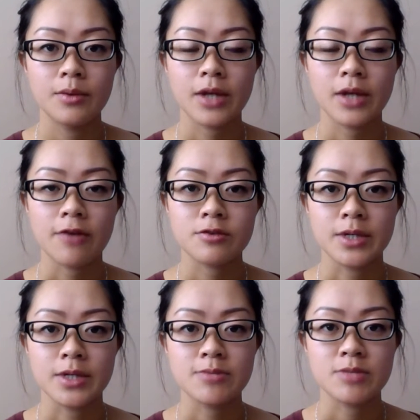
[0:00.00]
would have to
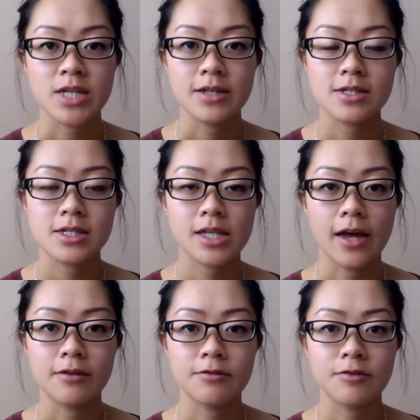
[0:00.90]
run some tests
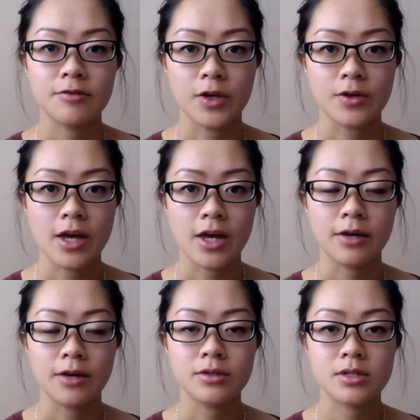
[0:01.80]
and figure that
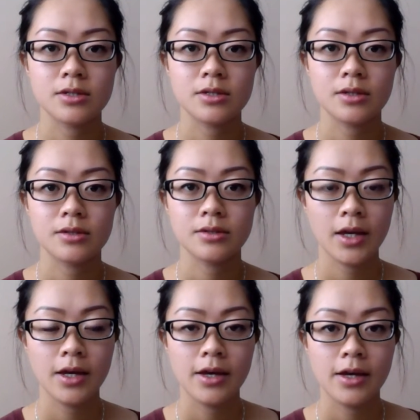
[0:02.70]
out.
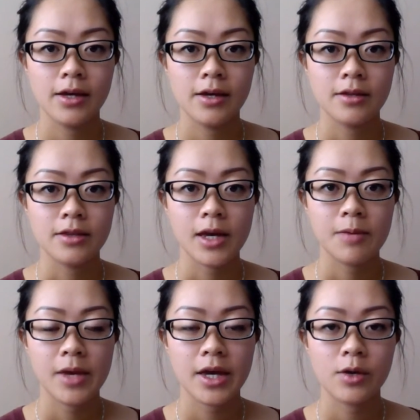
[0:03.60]
They
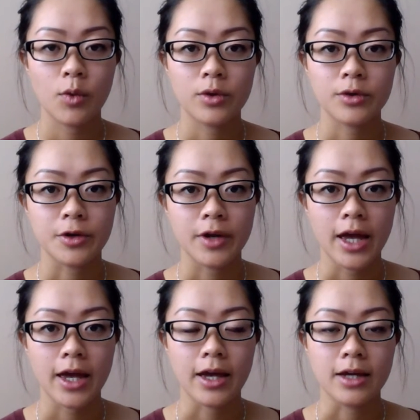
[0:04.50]
may order
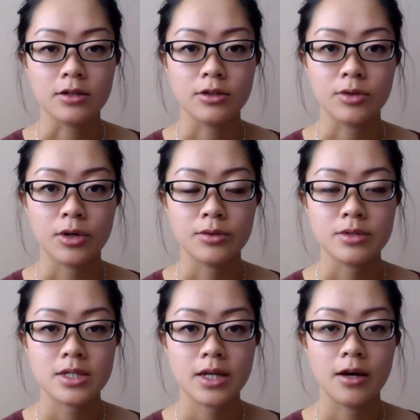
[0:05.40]
a
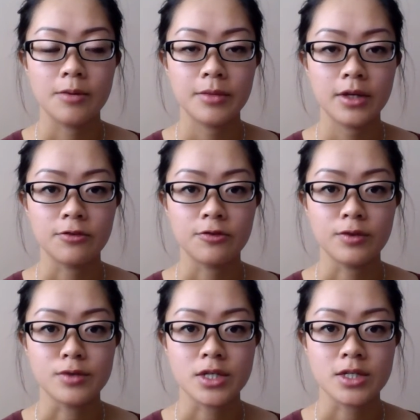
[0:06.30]
glucose
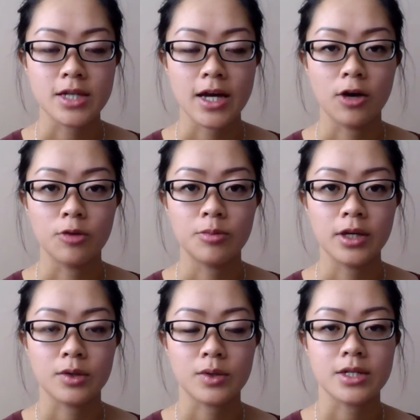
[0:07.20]
infusion to help
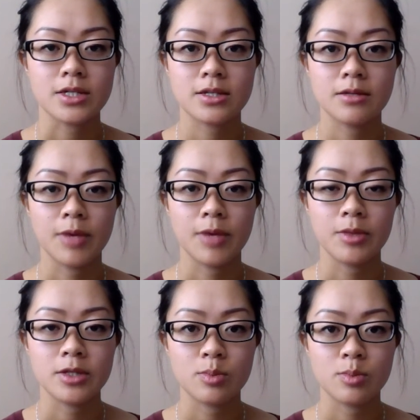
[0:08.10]
increase the
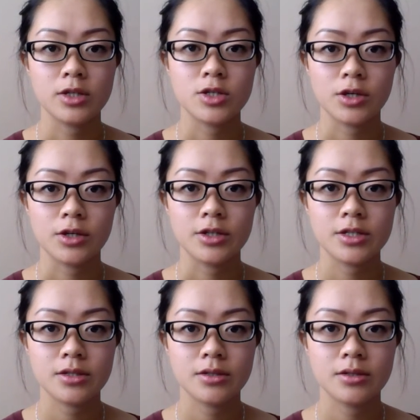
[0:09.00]
baby's blood
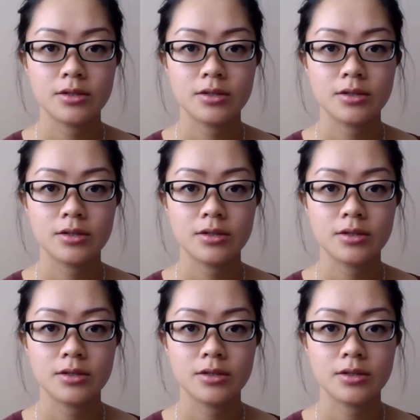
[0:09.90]
sugars.